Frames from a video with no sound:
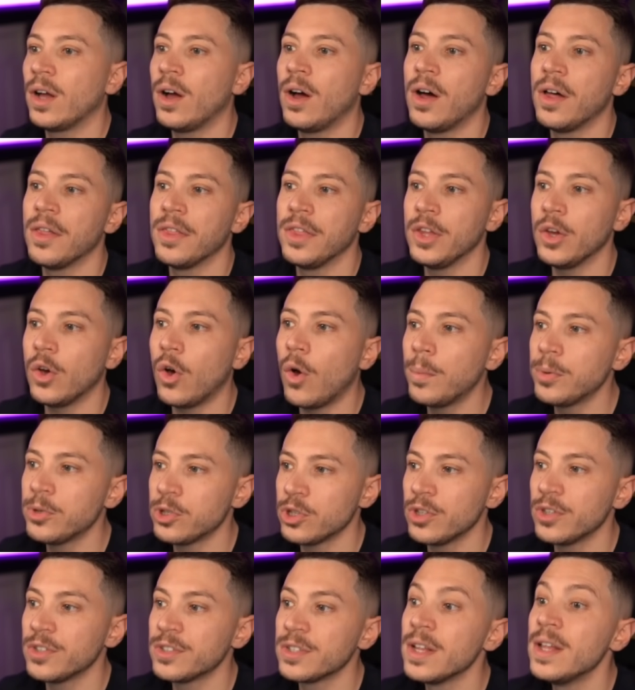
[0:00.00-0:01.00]
are the
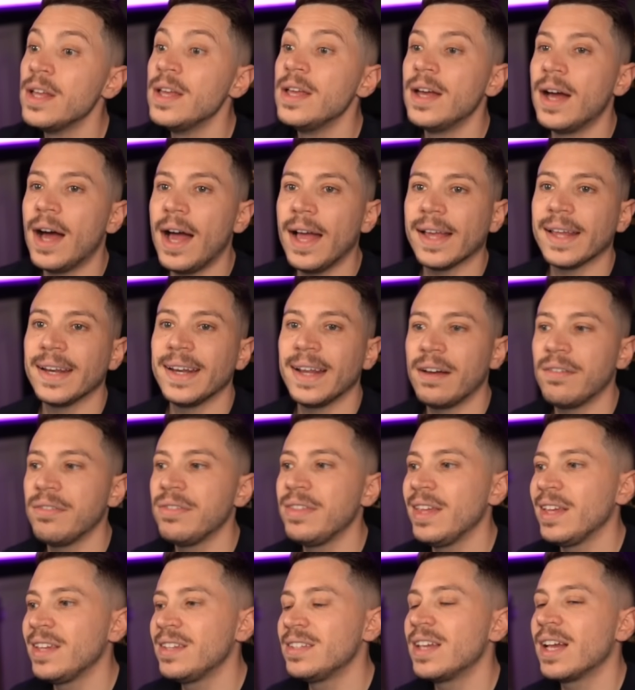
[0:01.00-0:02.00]
options I can have
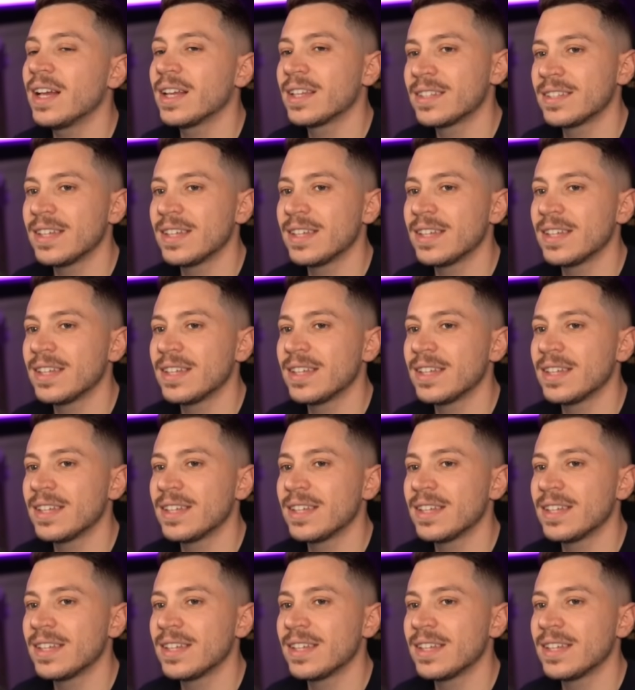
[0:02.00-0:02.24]
the exact